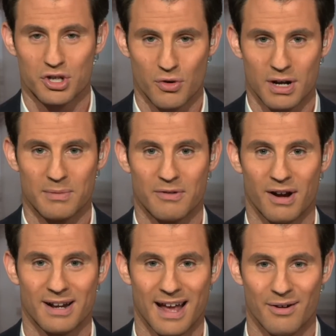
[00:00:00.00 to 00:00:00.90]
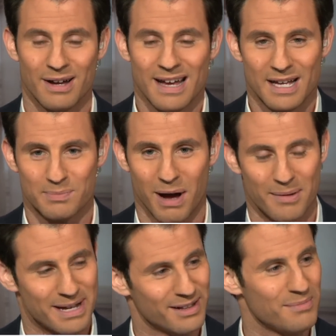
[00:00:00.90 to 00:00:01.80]
Joining me right now is
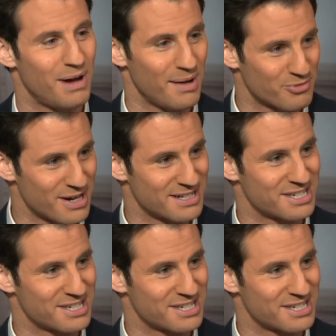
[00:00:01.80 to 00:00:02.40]
Bob Hille. Bob, great to